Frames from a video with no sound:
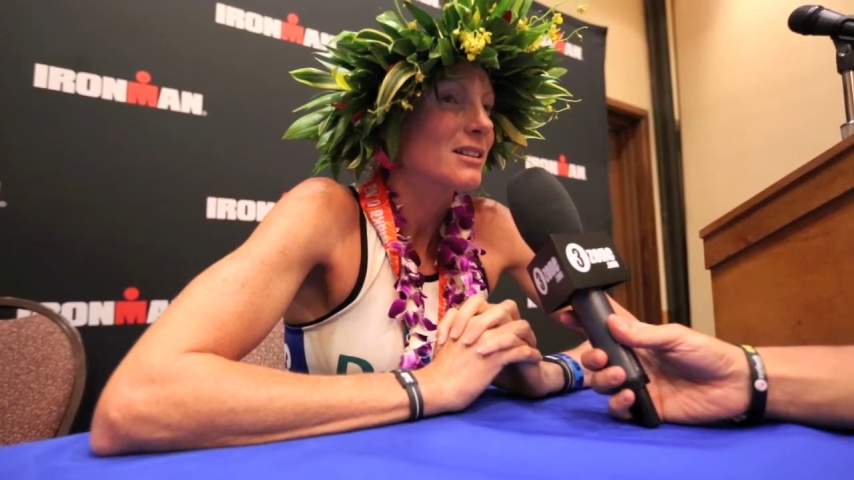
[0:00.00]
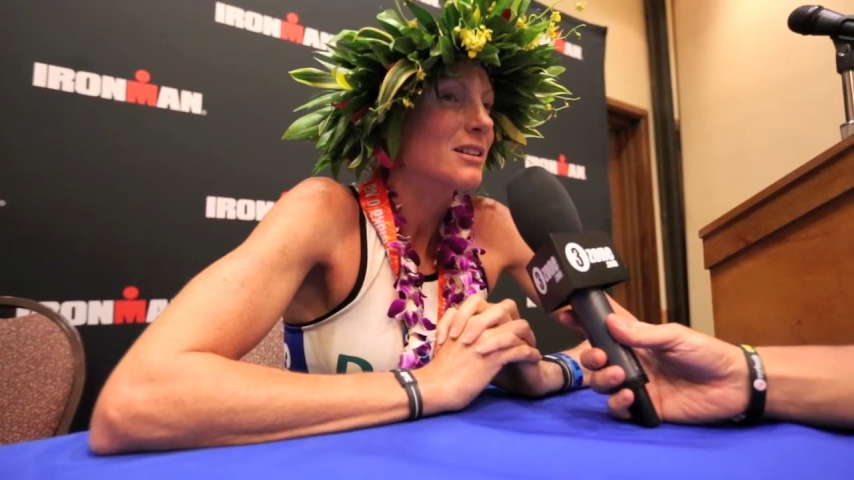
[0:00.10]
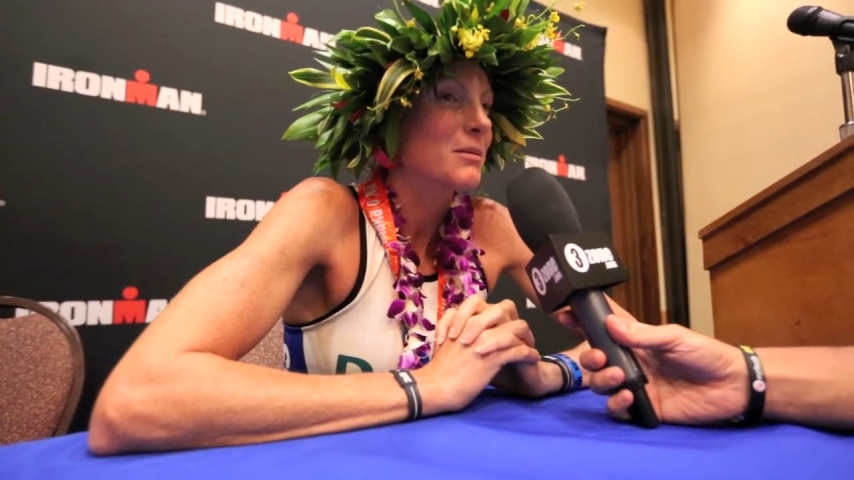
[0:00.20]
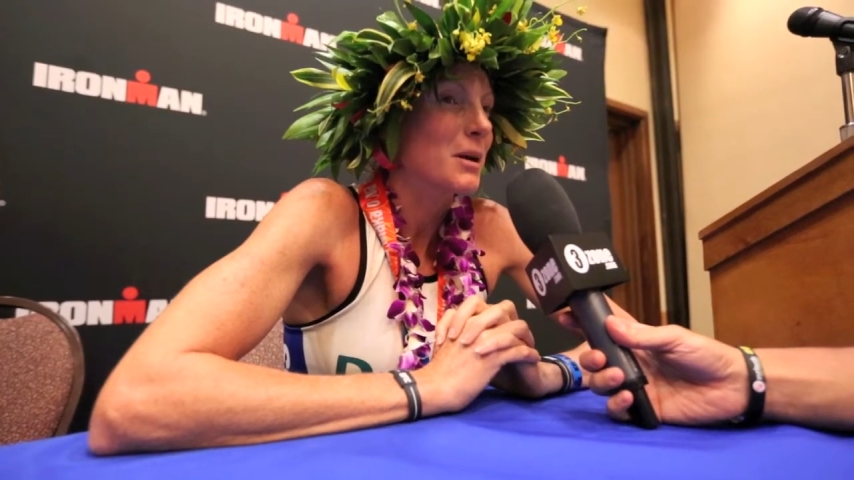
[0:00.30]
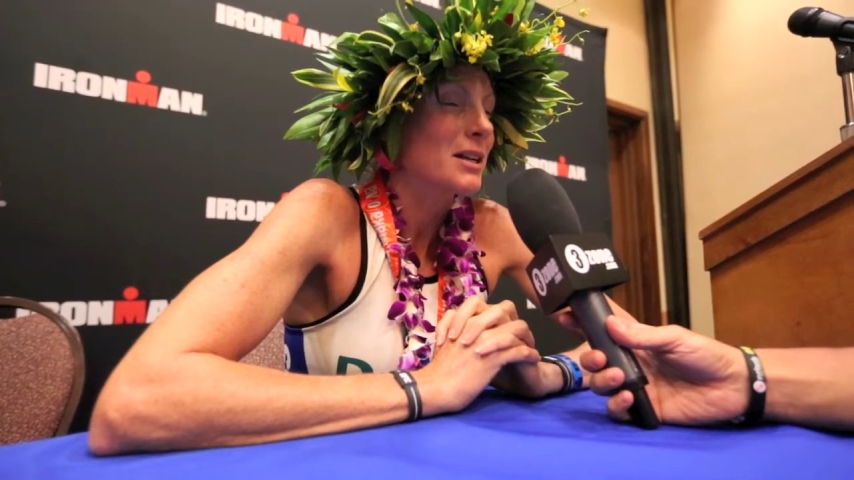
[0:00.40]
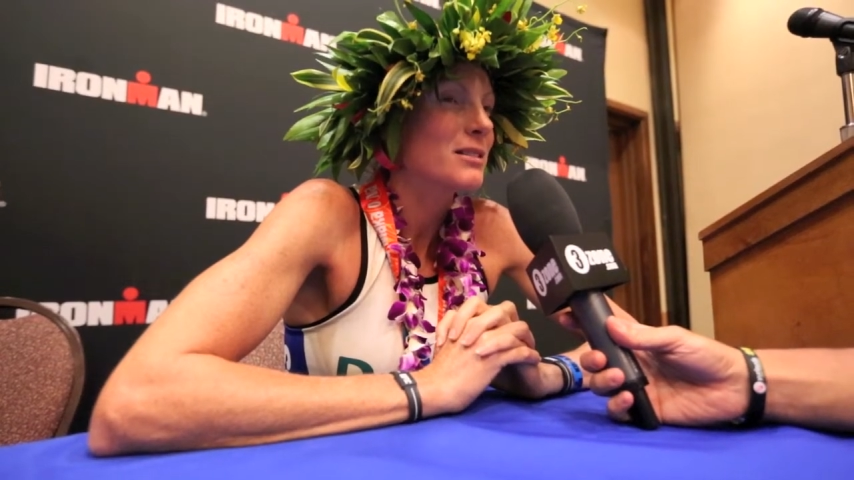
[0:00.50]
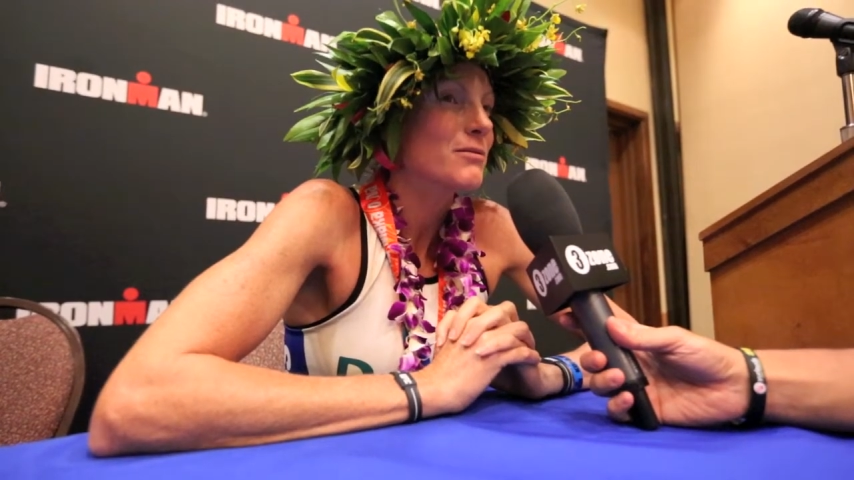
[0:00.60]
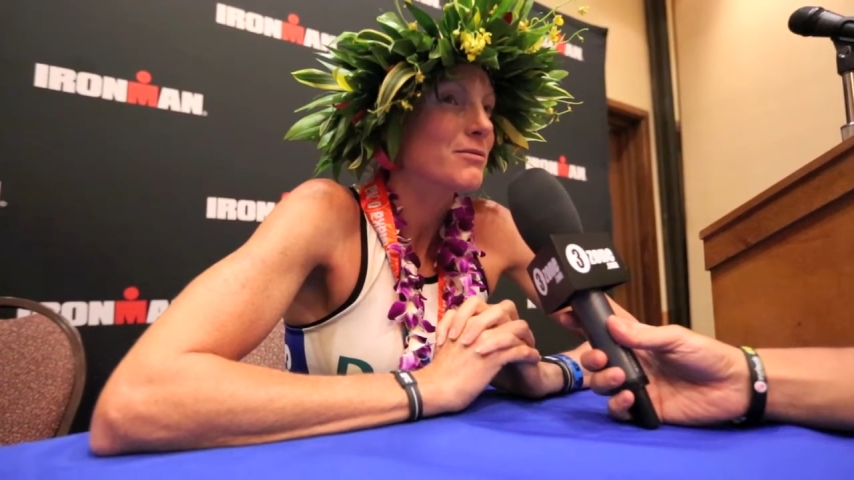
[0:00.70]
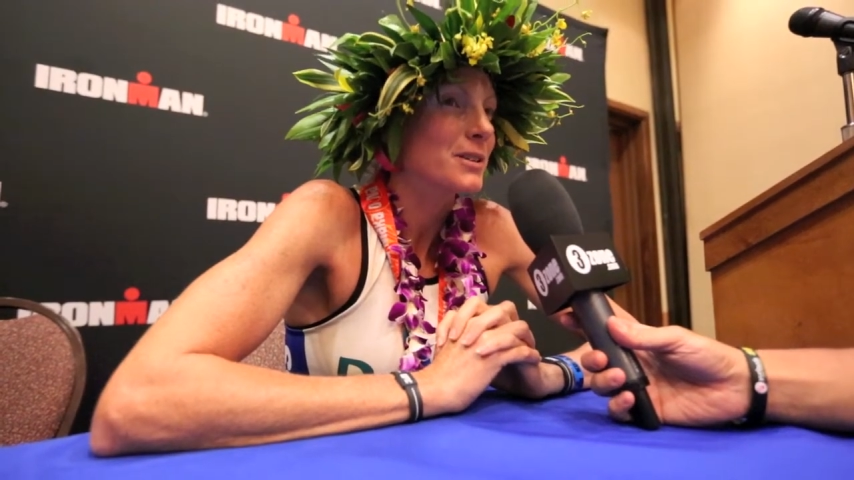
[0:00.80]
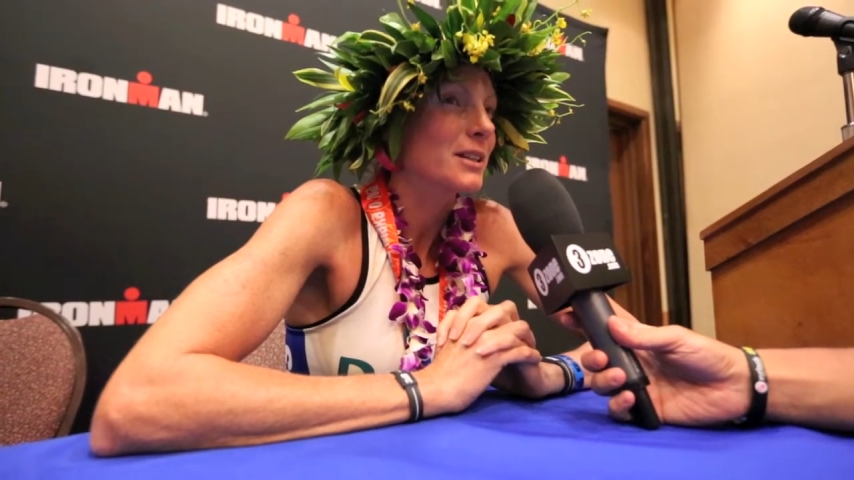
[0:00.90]
an
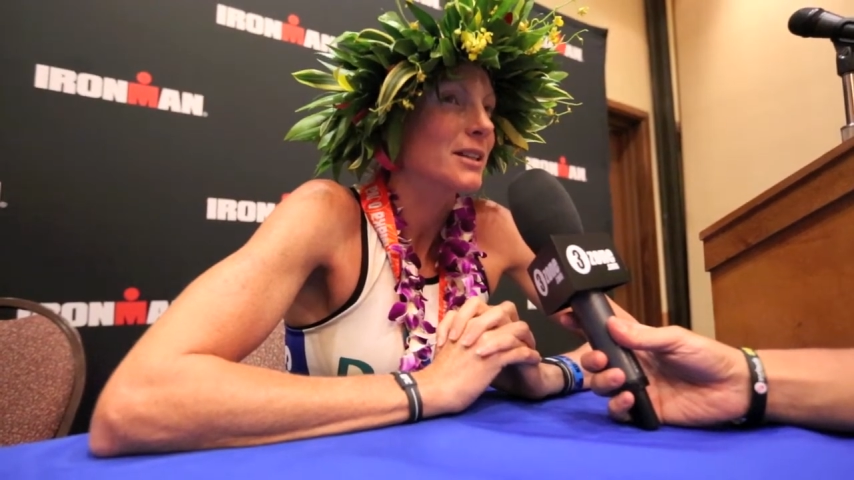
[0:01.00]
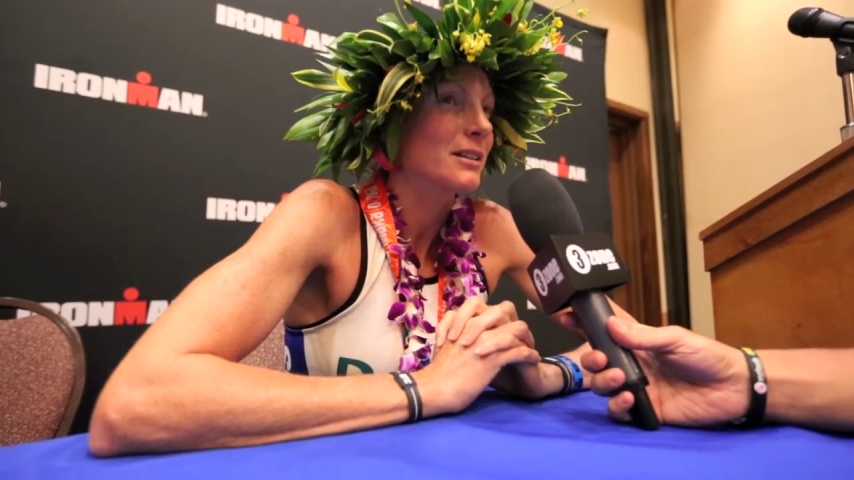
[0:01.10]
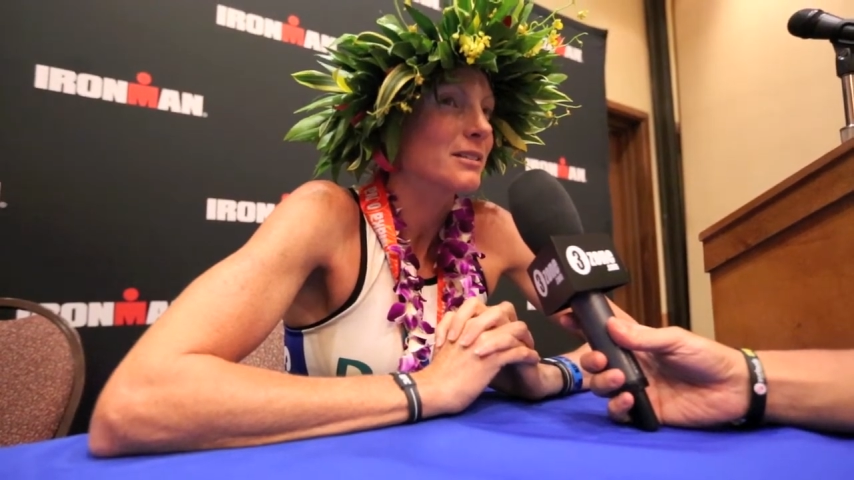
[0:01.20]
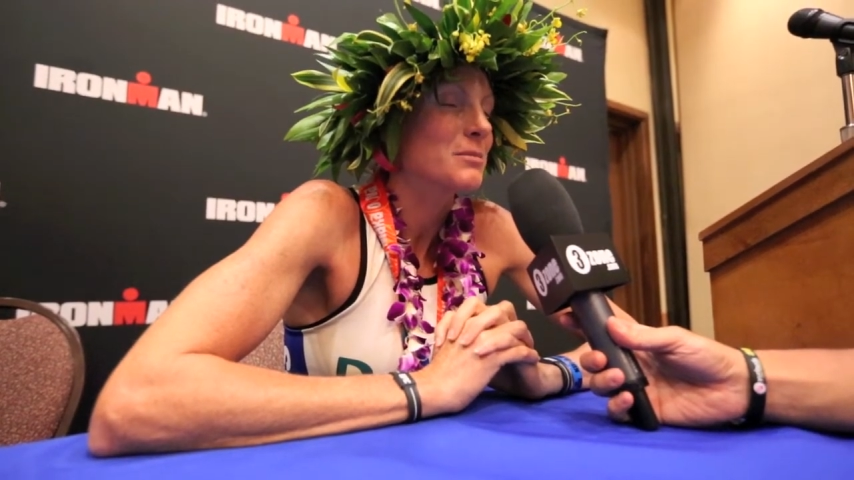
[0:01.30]
amazing feeling